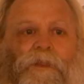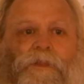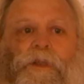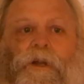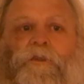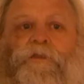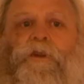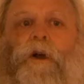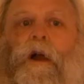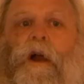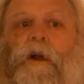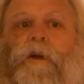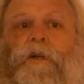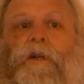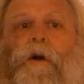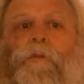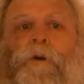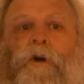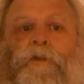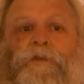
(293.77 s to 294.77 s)
The dark,
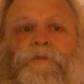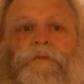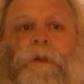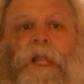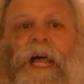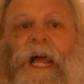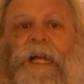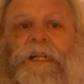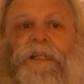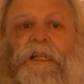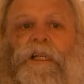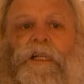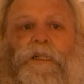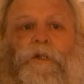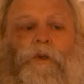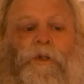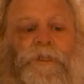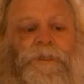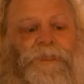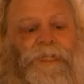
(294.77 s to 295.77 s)
almost black
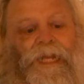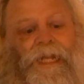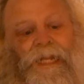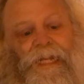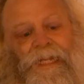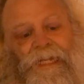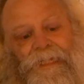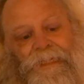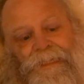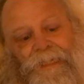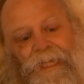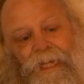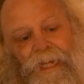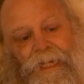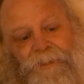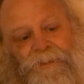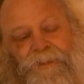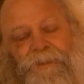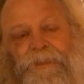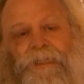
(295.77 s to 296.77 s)
liquid
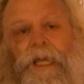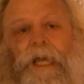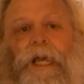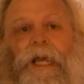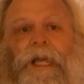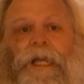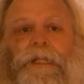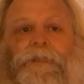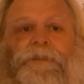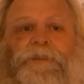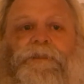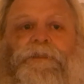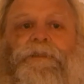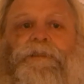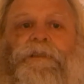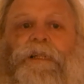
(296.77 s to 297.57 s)
cascades